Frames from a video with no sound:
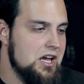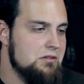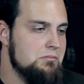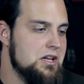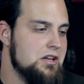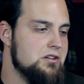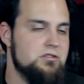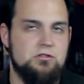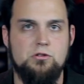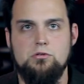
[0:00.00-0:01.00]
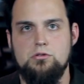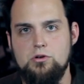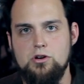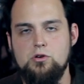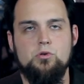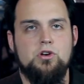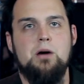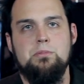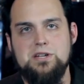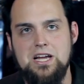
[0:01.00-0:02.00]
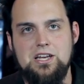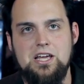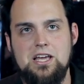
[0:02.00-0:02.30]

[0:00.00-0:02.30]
admitted to quote unquote not protecting